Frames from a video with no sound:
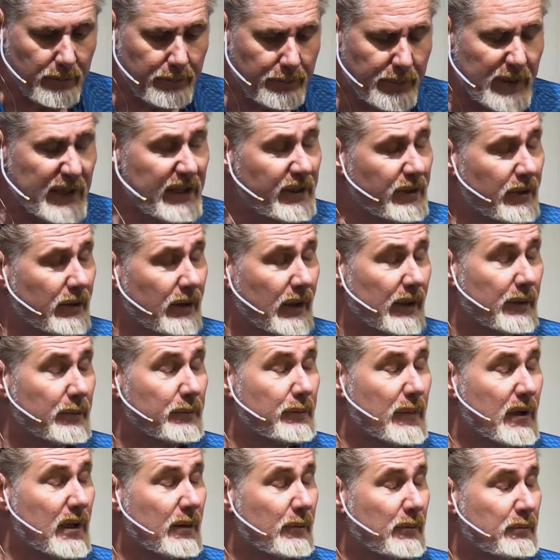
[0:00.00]
Peter
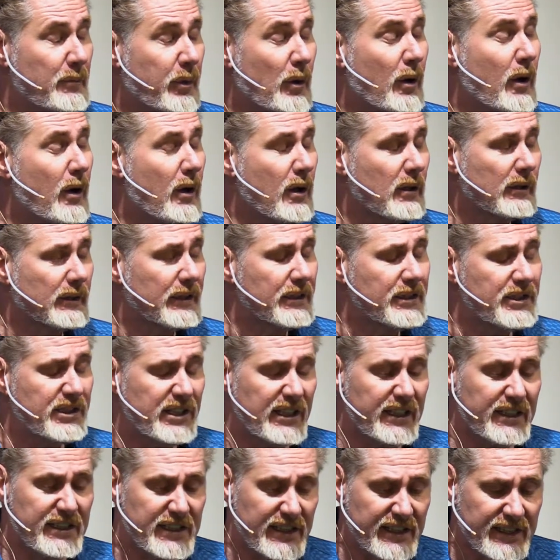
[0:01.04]
and Paul and
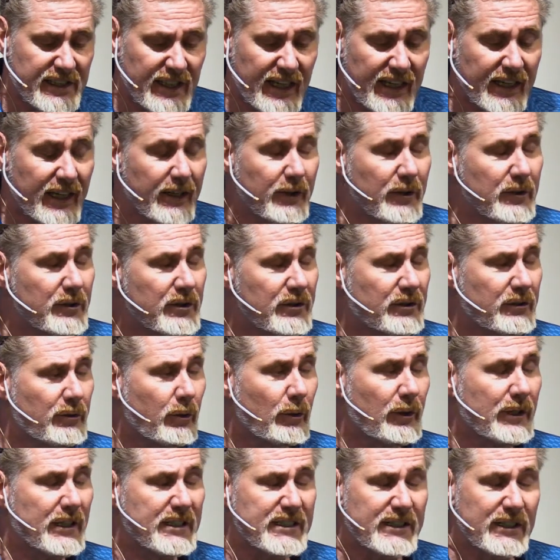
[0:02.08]
Jesus, they
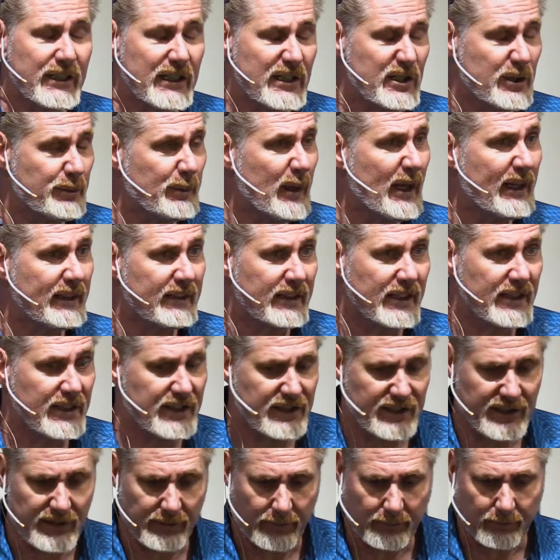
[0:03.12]
told us to expect
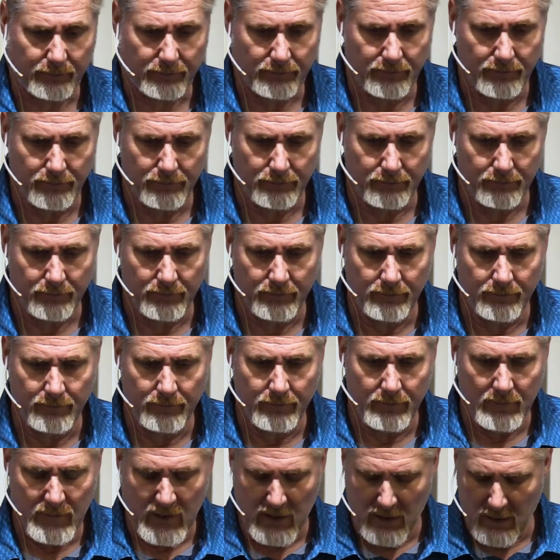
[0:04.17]
this.
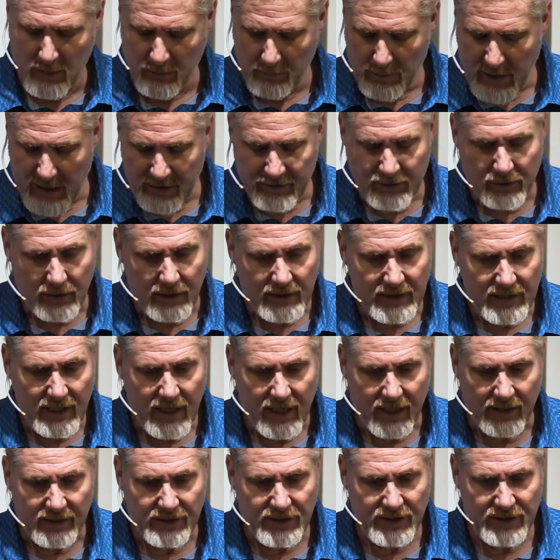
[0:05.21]
Back to our
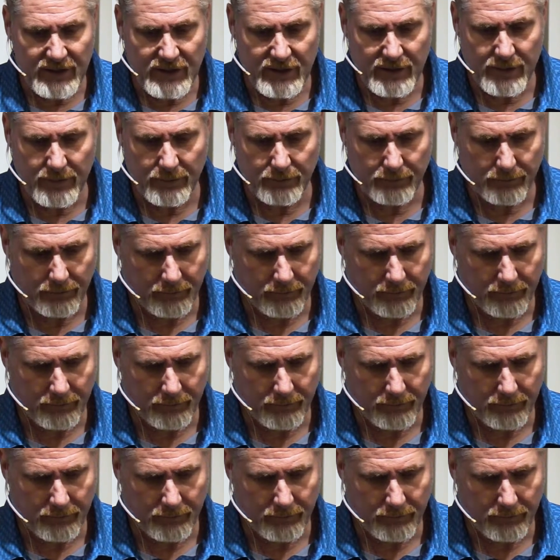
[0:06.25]
text.